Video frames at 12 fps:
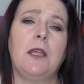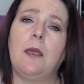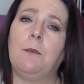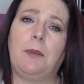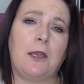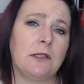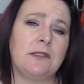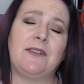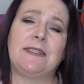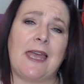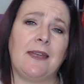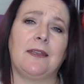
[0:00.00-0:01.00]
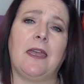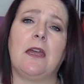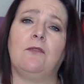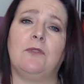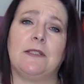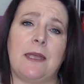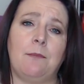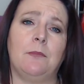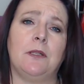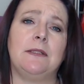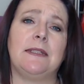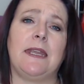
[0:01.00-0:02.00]
Because of his anger and
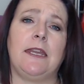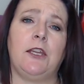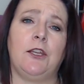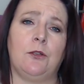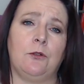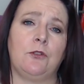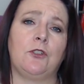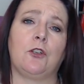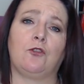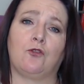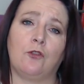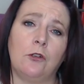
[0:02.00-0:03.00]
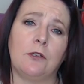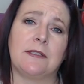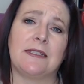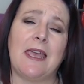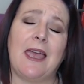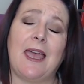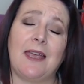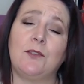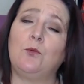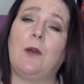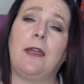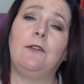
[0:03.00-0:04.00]
resentment, he used drugs as
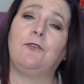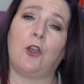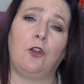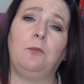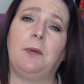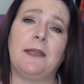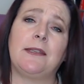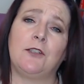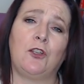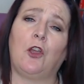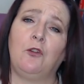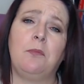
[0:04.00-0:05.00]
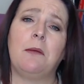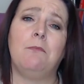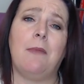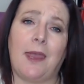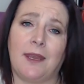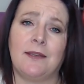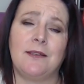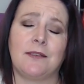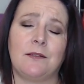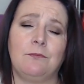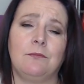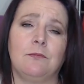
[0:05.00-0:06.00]
a way of coping, as a coping
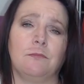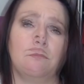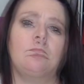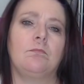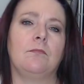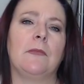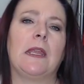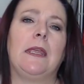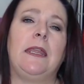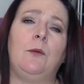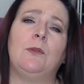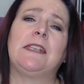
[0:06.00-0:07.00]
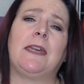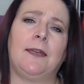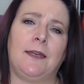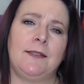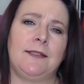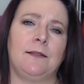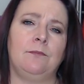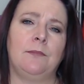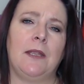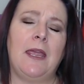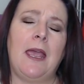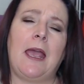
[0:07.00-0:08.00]
mechanism. He was hurting,
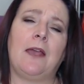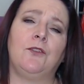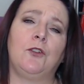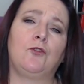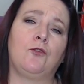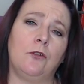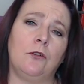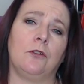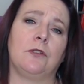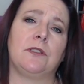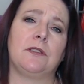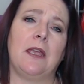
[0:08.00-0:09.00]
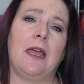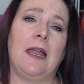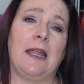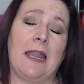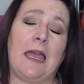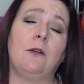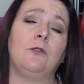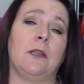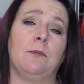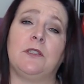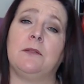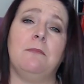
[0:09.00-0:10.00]
and the drugs allowed
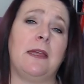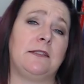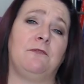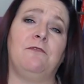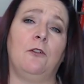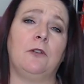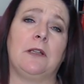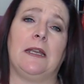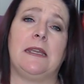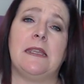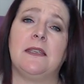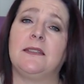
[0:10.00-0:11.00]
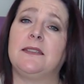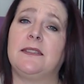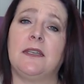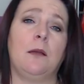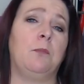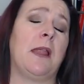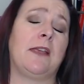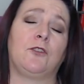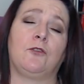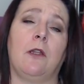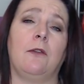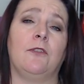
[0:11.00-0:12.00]
him to metaphorically stick a
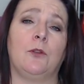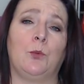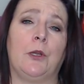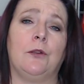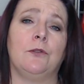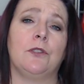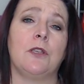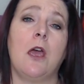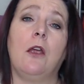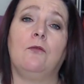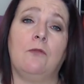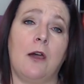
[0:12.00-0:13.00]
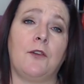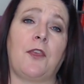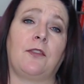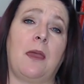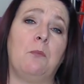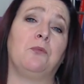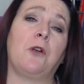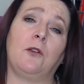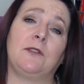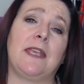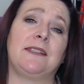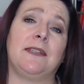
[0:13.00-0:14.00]
plaster over the wounds rather than
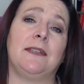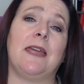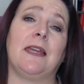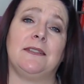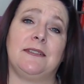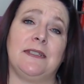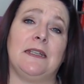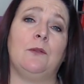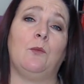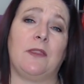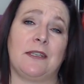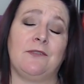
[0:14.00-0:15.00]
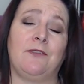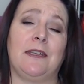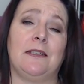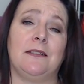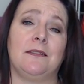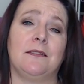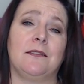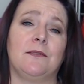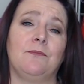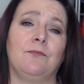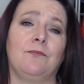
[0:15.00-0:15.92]
processing and dealing with his feelings.